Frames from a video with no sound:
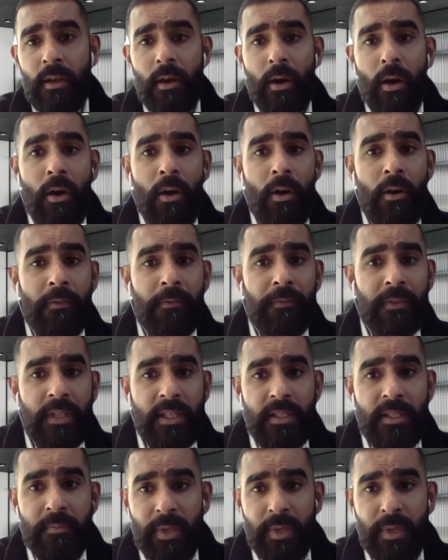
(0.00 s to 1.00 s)
of
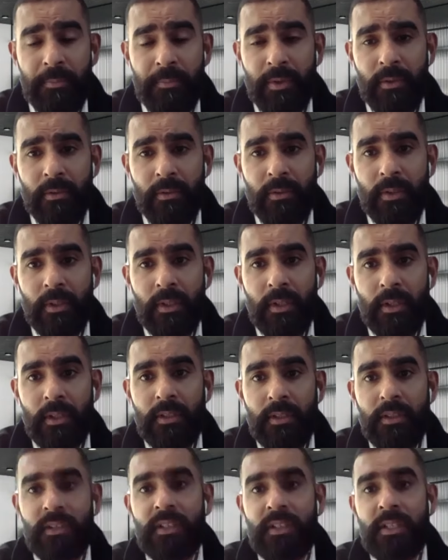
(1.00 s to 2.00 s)
these people,
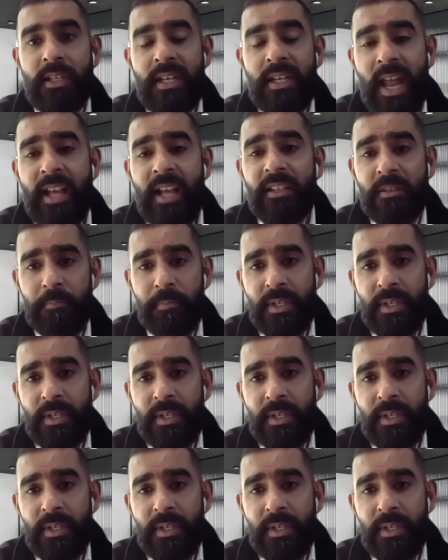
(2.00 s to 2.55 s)
the next